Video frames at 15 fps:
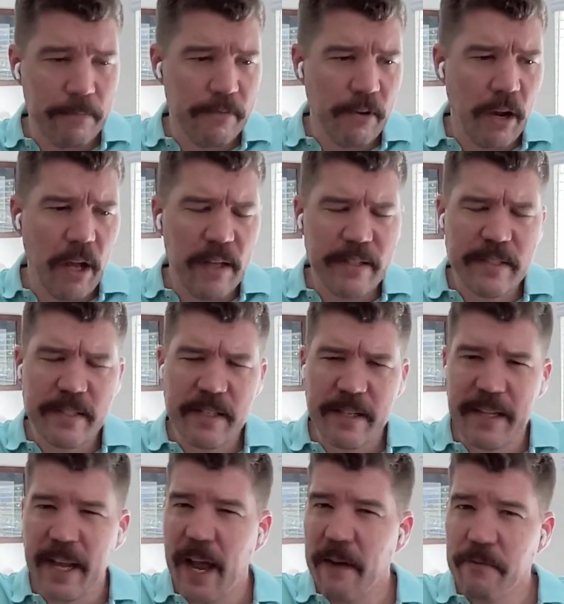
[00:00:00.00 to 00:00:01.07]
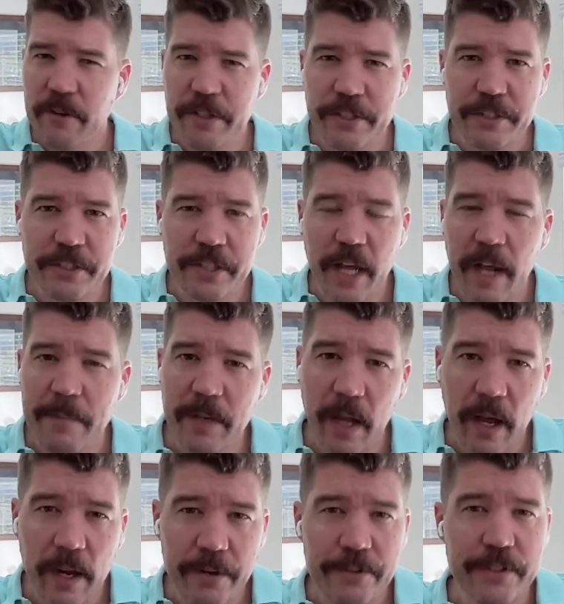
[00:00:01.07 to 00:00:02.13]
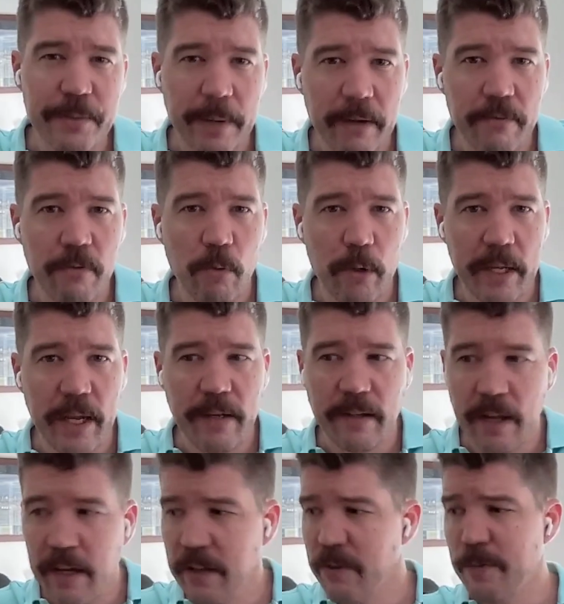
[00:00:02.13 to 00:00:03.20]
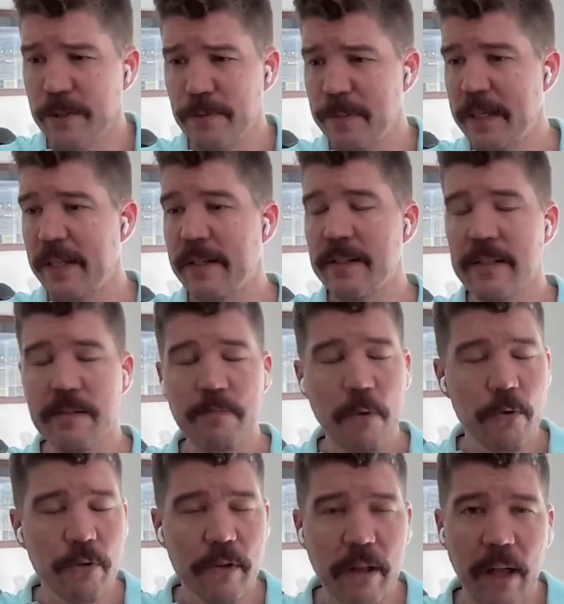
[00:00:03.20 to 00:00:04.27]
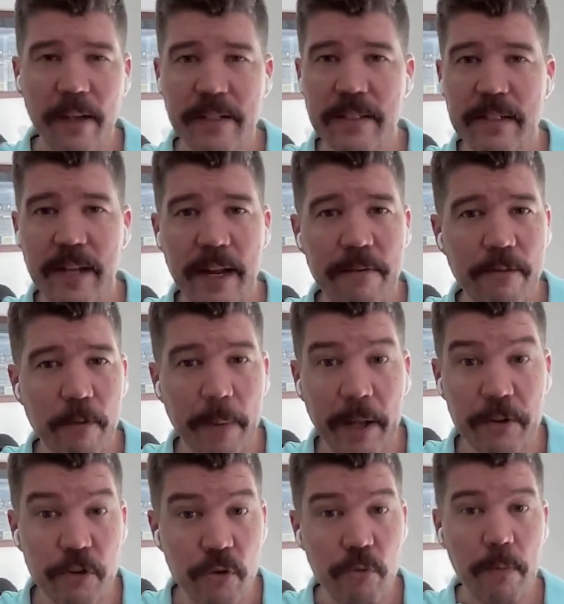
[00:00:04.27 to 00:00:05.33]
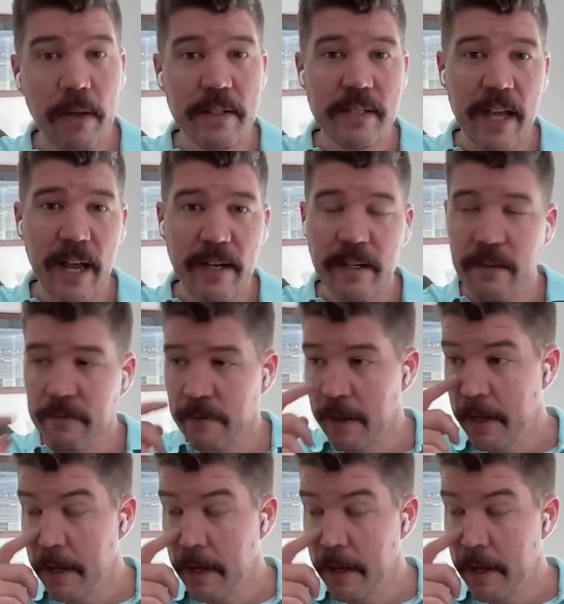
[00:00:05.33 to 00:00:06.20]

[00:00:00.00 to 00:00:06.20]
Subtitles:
For us, the average time to hire is about 48 days, which means most clients stay for about 2 months active.